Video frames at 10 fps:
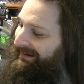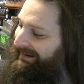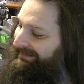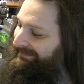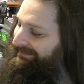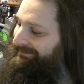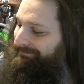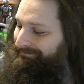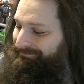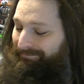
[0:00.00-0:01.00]
I don't know.
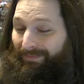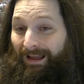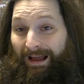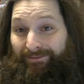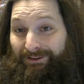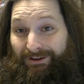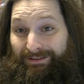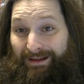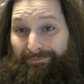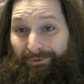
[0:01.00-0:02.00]
Haven't got to
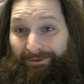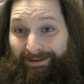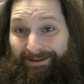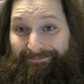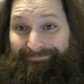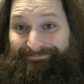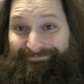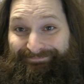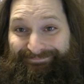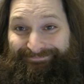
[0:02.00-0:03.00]
that point
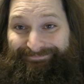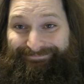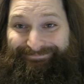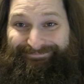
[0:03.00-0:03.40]
yet.